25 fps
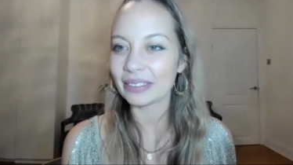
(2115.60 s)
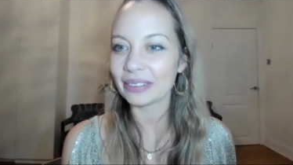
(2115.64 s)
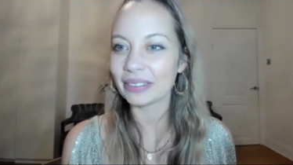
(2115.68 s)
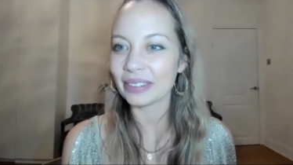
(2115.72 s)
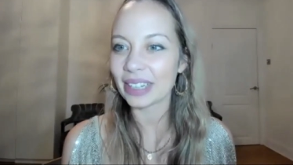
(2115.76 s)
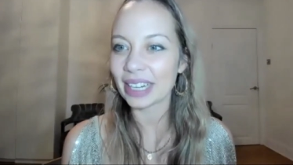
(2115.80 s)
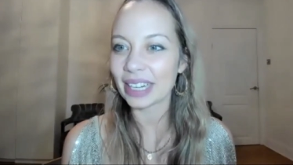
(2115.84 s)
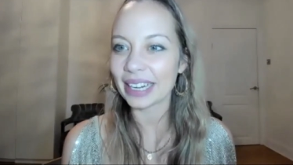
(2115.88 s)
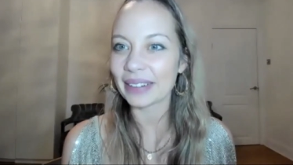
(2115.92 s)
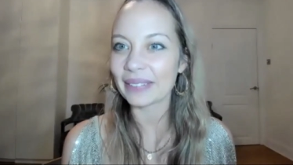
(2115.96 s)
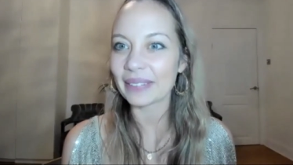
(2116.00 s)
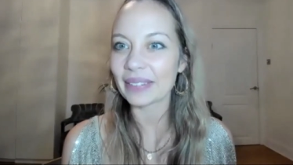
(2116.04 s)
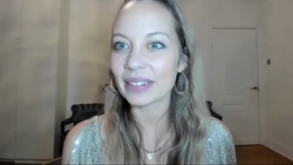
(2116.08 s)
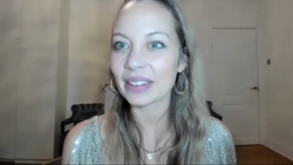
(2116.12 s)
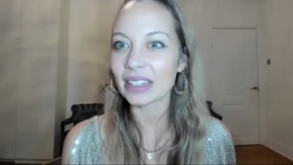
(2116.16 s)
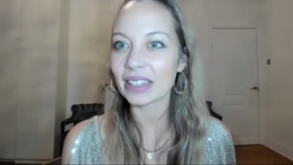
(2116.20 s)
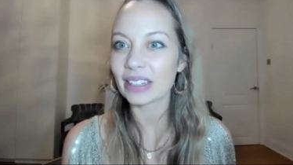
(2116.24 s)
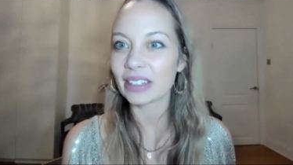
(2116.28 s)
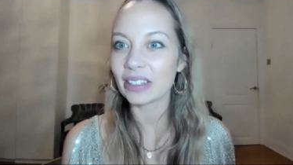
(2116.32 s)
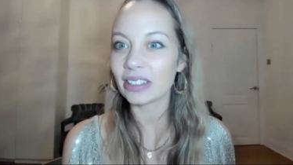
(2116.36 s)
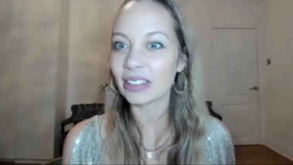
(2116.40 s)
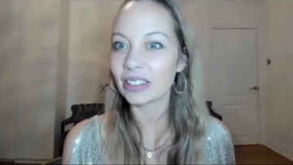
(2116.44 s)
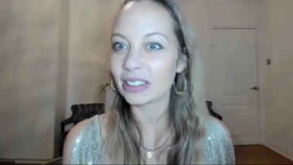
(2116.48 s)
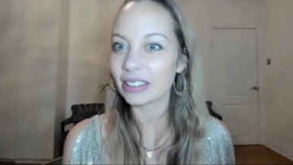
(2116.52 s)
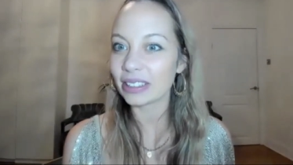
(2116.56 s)
Right.
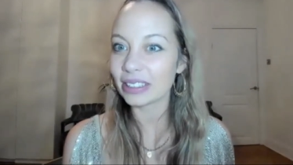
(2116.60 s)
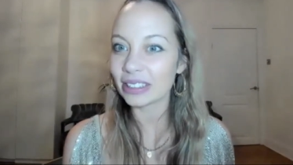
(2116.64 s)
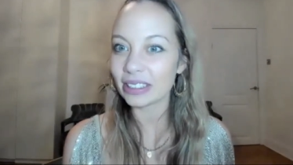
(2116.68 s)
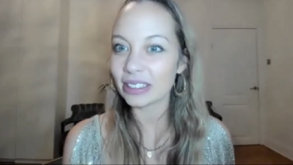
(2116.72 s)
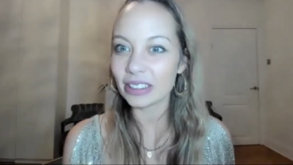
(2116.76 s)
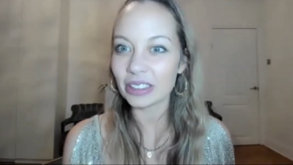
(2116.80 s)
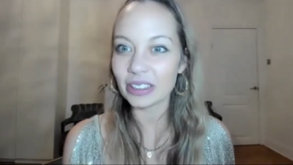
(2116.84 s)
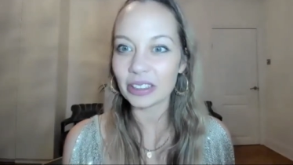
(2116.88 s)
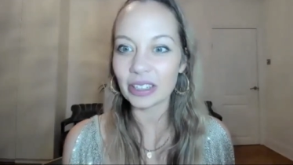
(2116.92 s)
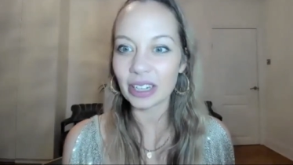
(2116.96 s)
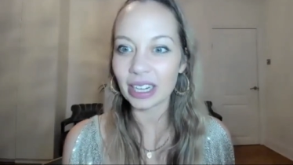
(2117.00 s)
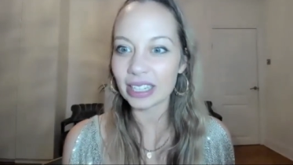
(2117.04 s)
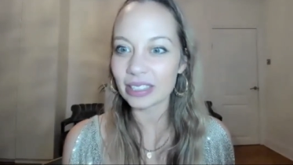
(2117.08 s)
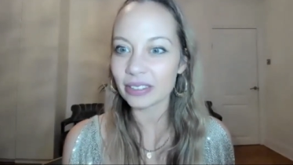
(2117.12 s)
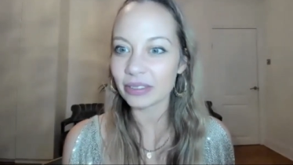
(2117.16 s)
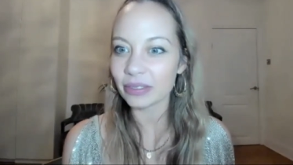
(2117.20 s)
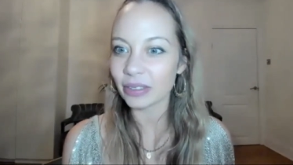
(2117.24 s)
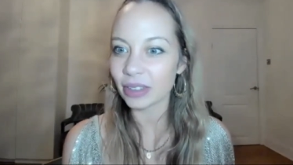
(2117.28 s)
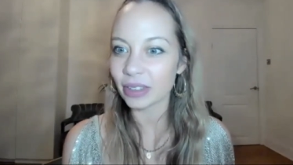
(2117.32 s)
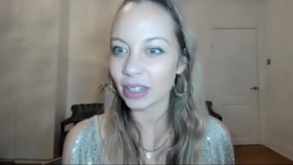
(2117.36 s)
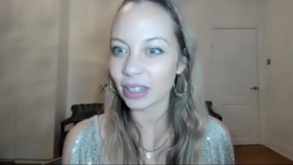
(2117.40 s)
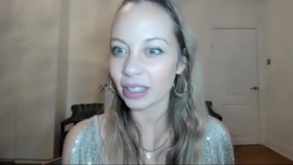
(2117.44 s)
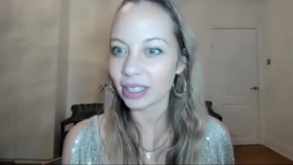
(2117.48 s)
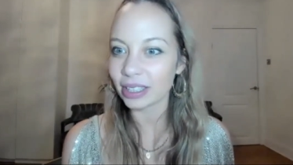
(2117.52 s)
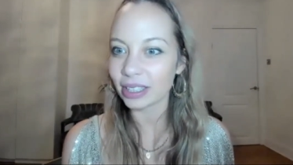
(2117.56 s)
You guys
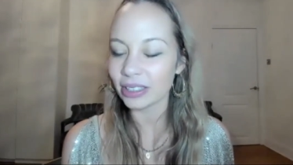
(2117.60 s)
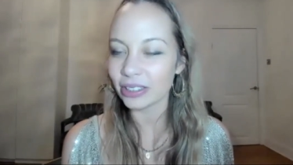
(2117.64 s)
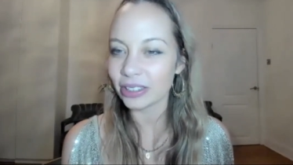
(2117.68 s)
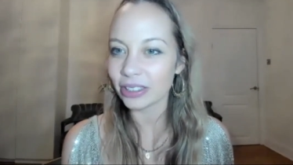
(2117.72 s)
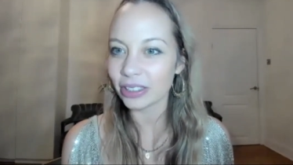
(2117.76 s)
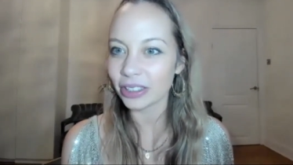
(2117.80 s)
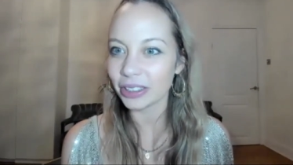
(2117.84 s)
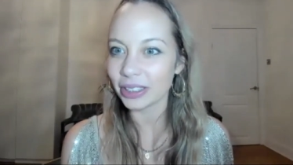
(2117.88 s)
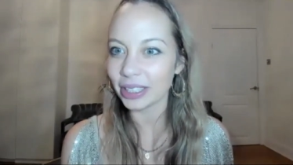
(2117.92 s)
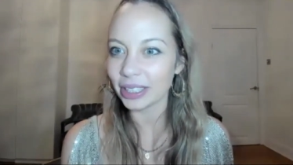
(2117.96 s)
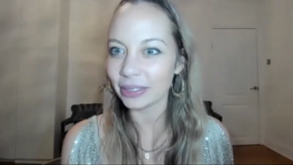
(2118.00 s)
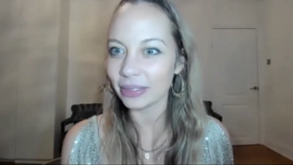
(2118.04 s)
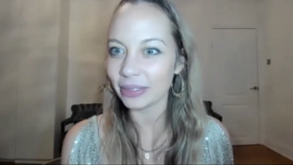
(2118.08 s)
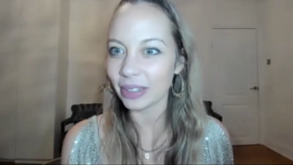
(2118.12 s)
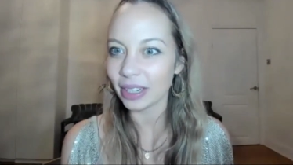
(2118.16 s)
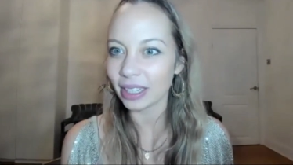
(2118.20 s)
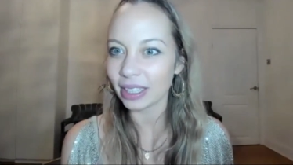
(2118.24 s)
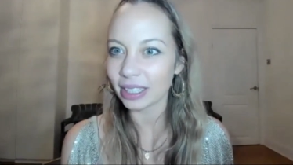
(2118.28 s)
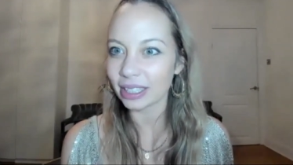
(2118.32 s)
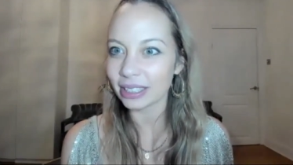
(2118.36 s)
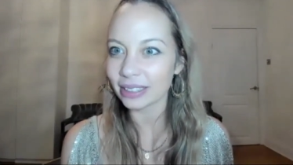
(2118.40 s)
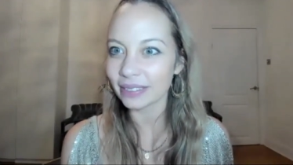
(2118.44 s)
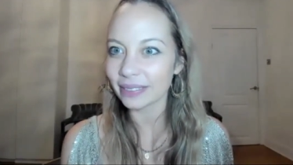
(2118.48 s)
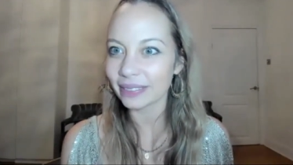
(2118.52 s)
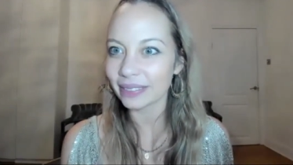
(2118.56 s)
rock. You totally
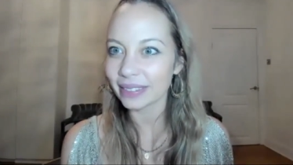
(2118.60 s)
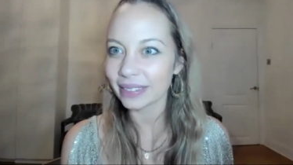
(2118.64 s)
rock.